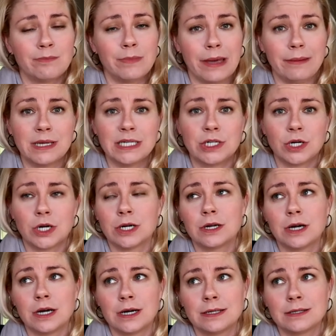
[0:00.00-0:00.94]
Maybe
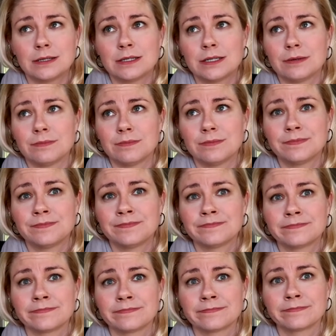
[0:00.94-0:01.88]
turn on some
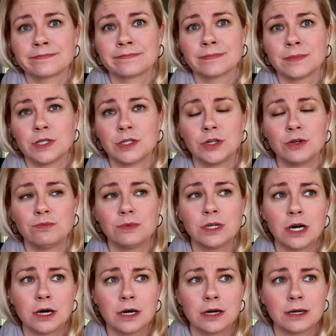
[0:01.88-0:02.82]
Snoop
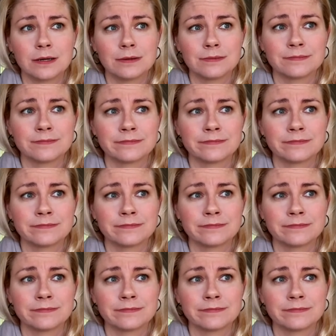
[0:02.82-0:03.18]
Dogg.